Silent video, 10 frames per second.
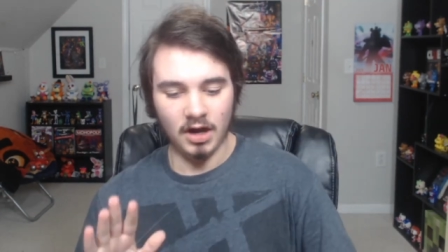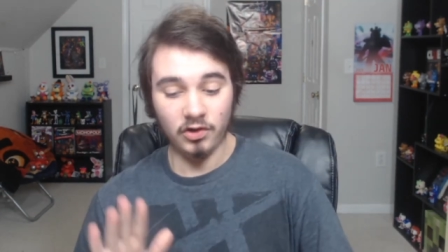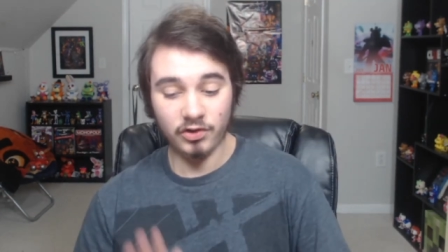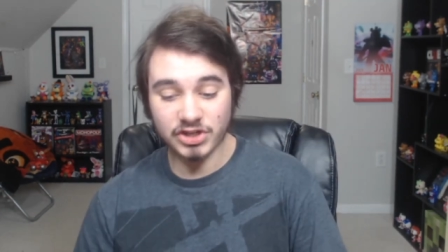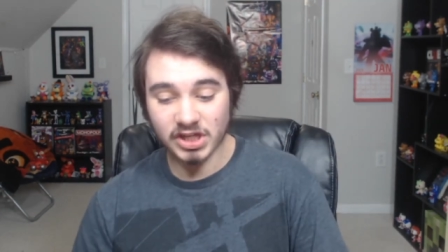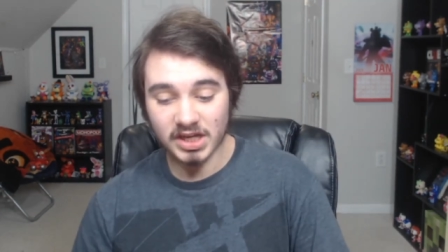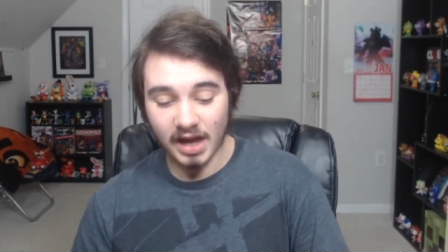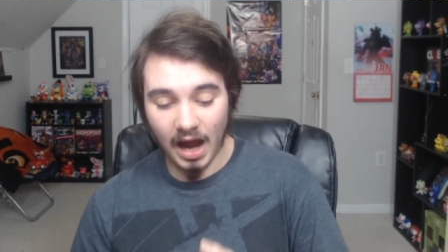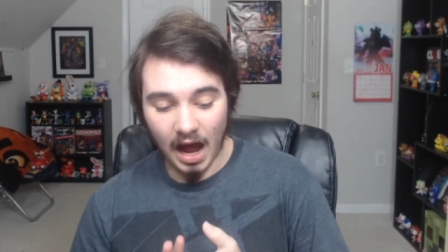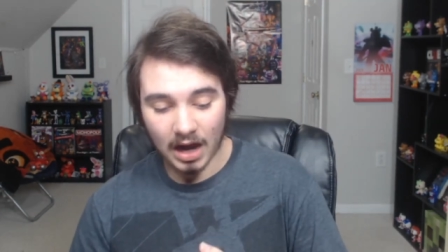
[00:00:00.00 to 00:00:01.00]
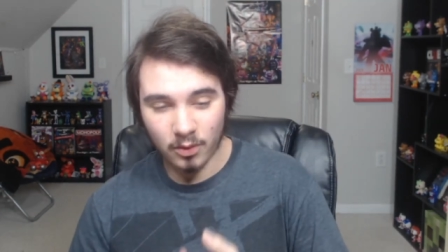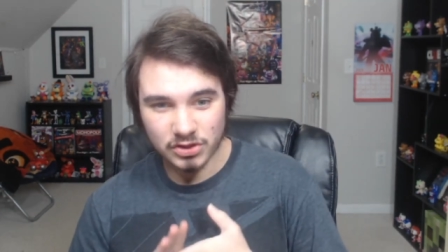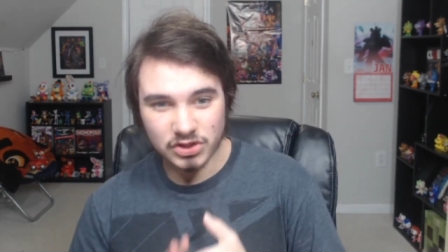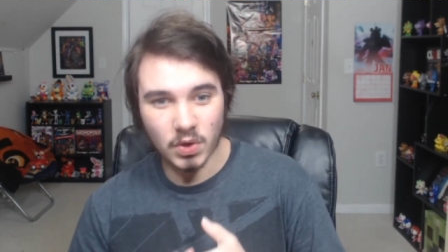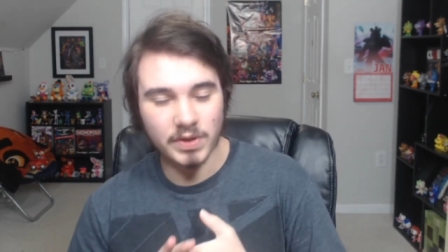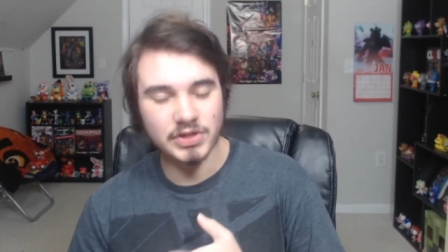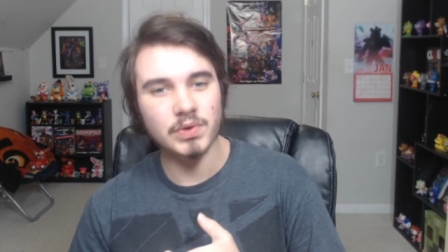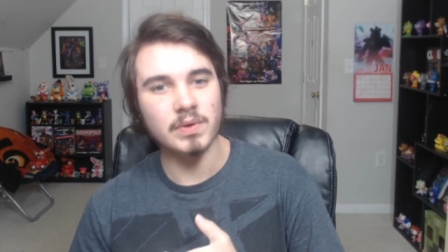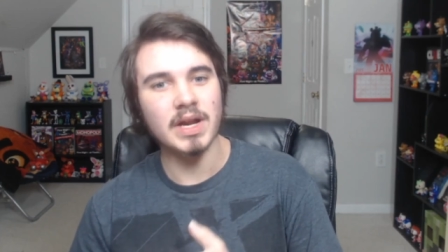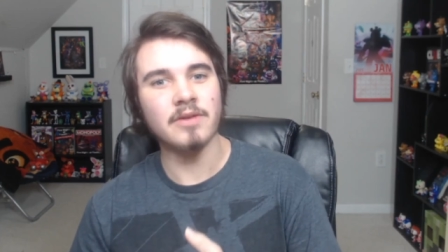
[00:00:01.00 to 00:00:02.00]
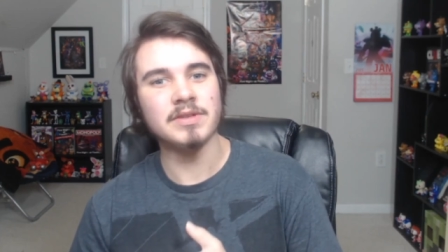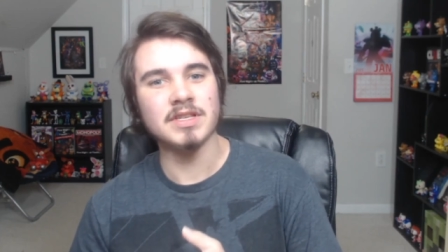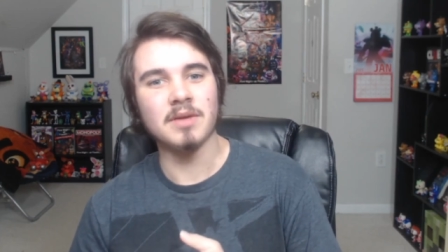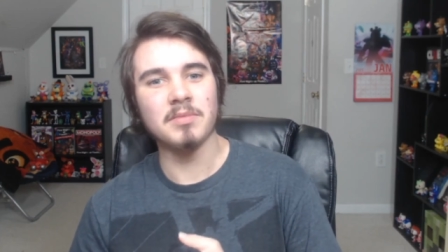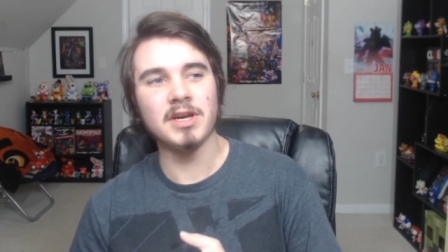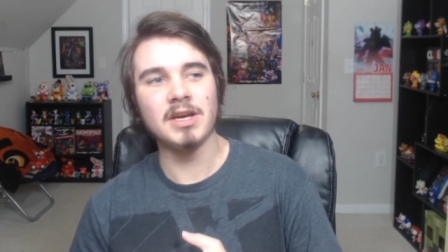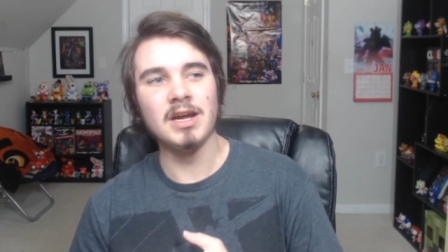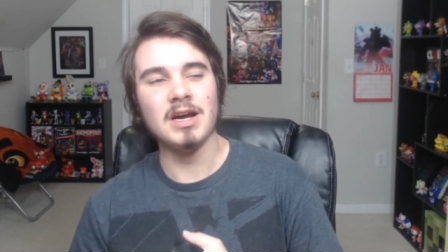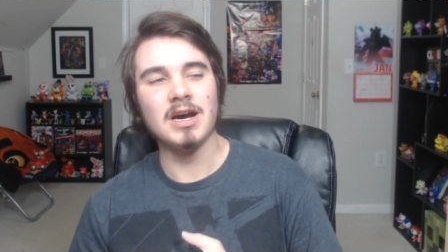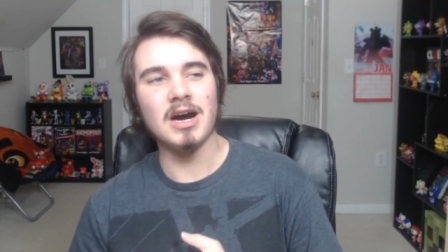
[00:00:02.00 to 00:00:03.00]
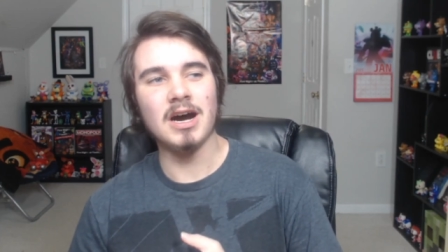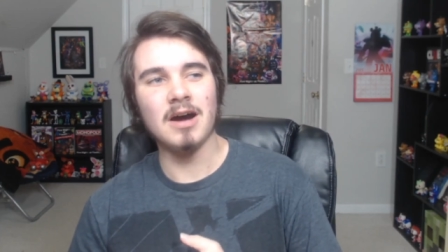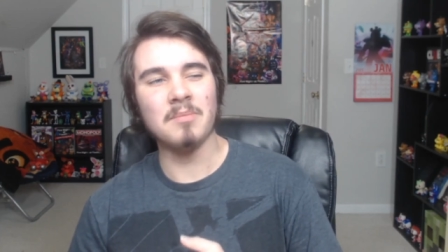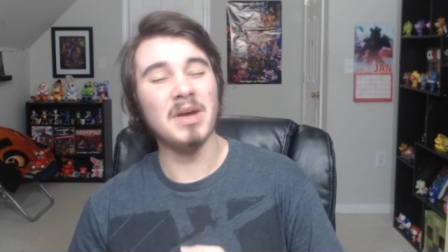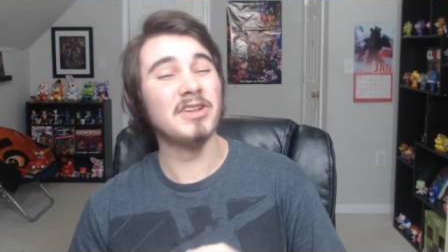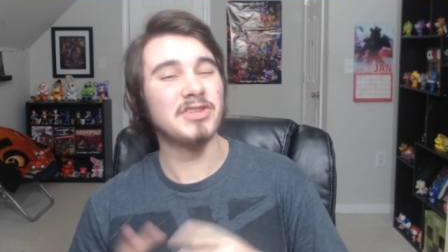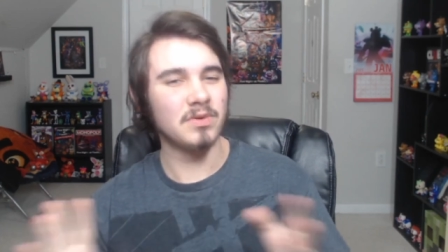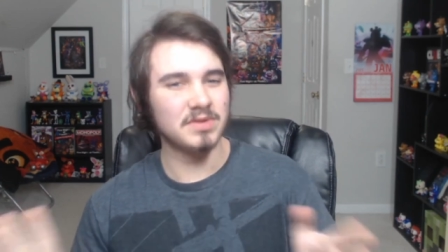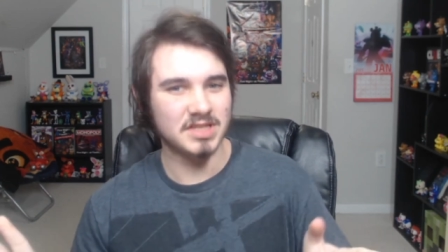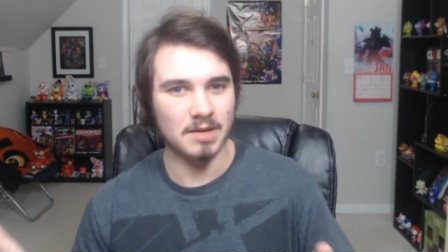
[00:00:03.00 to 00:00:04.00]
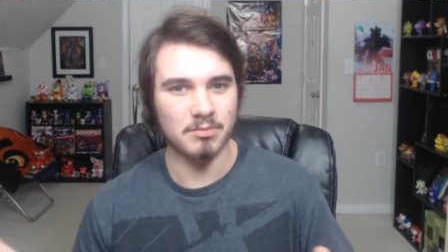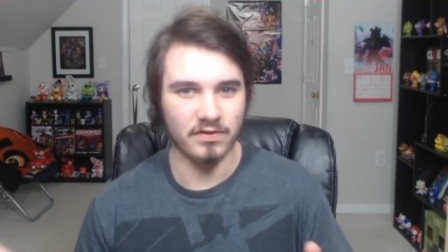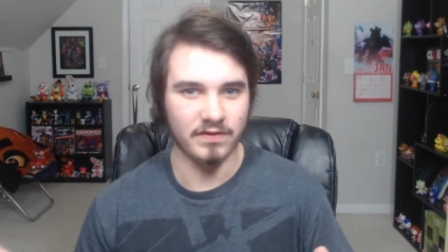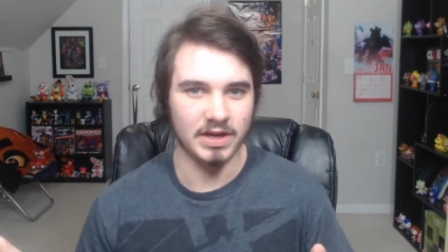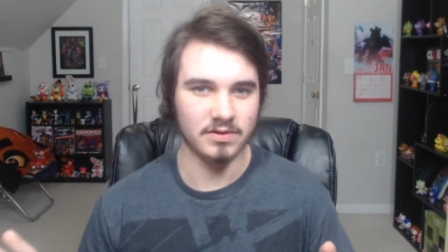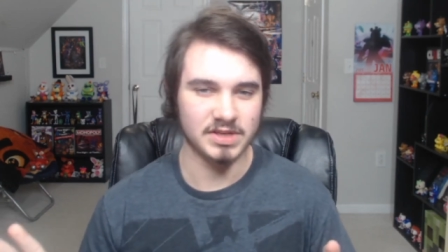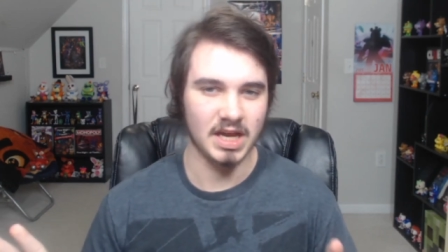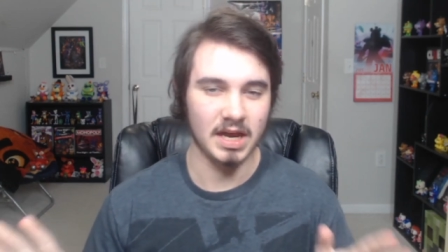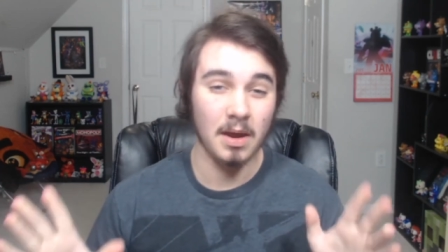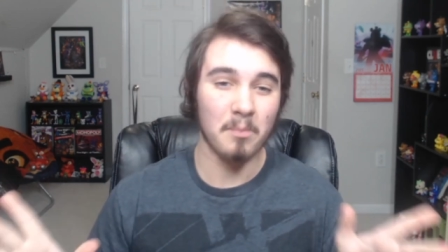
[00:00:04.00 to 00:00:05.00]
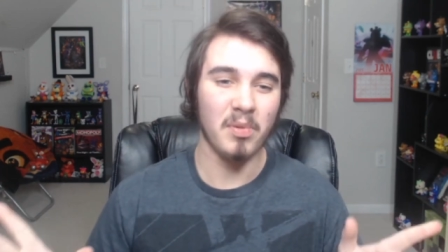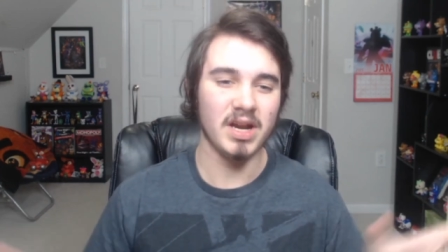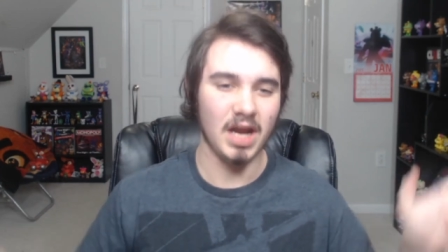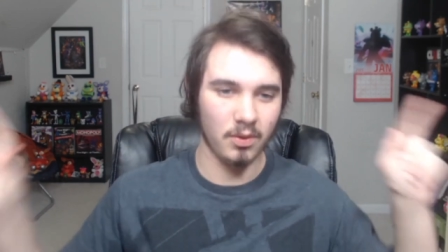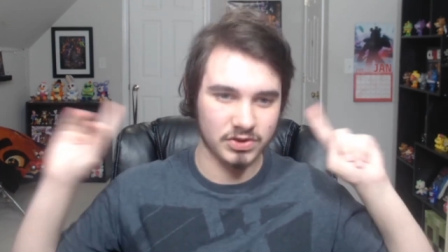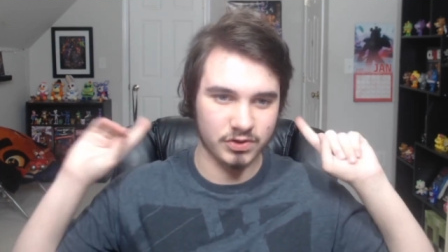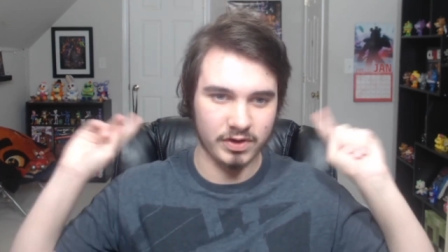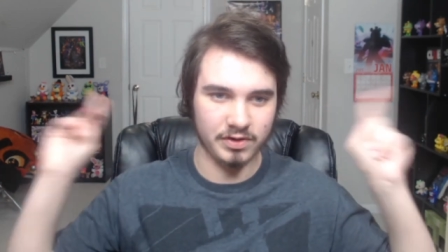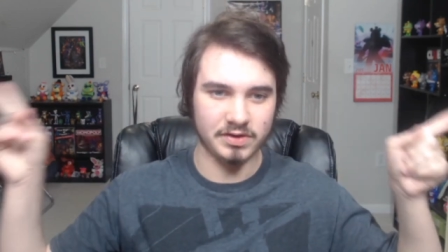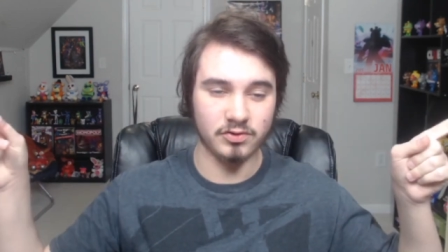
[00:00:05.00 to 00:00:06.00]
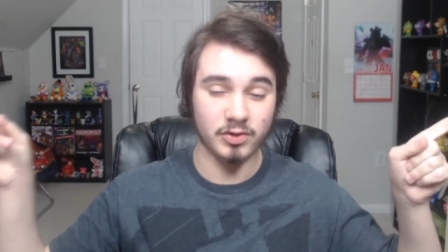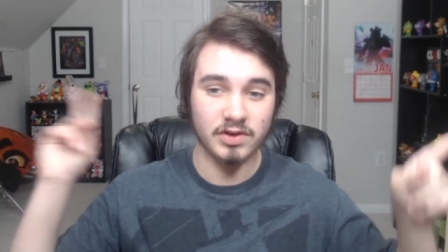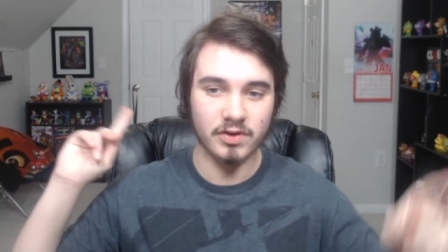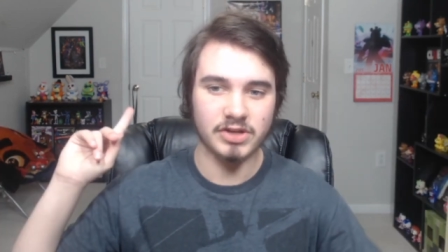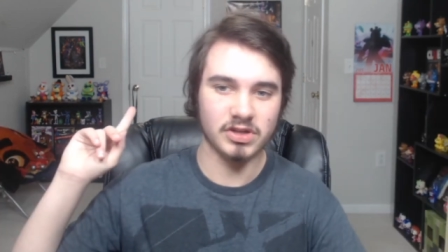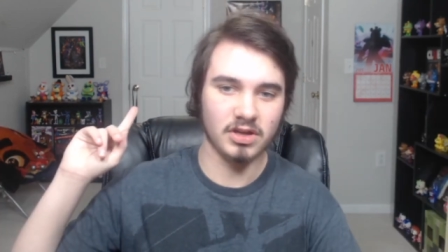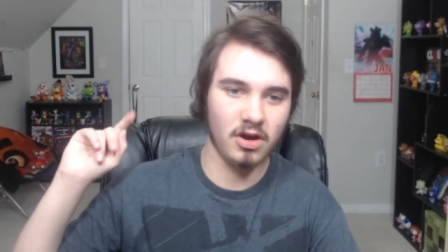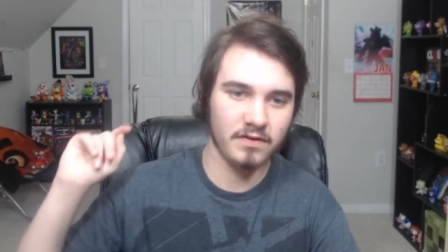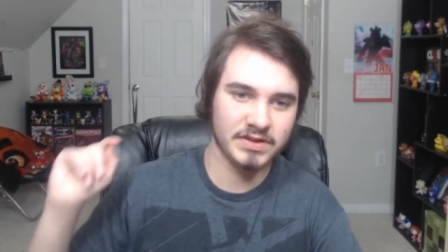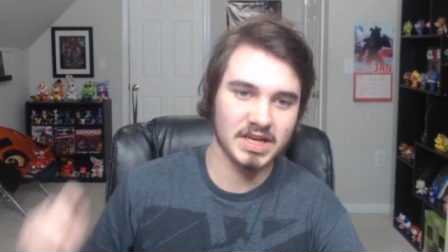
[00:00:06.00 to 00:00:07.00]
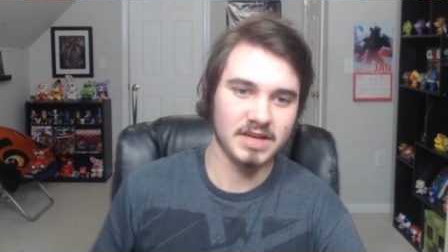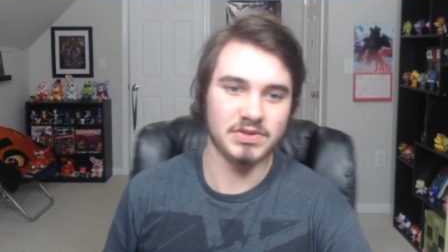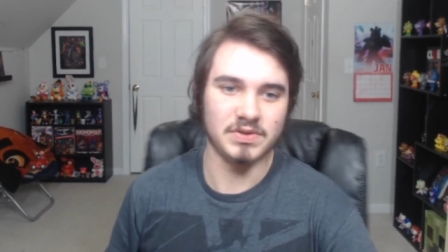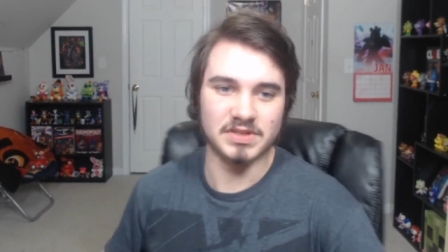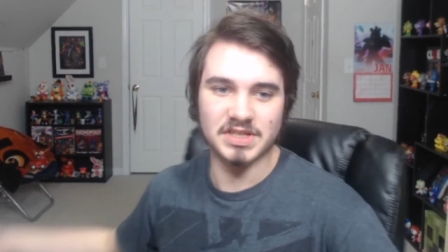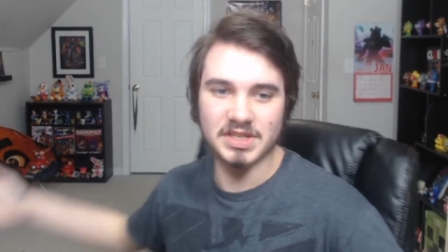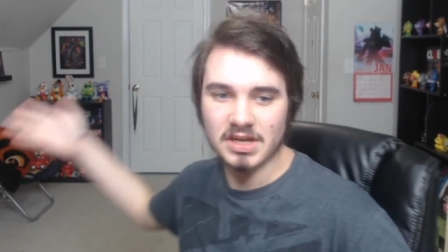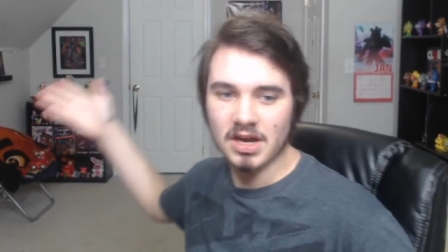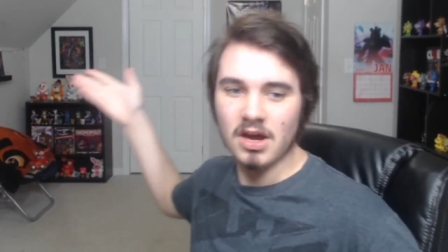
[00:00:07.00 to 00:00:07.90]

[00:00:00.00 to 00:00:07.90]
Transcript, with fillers: Originally, I was going to announce something, Um, in its own separate video today, but I was re rearranging the office, as you can see.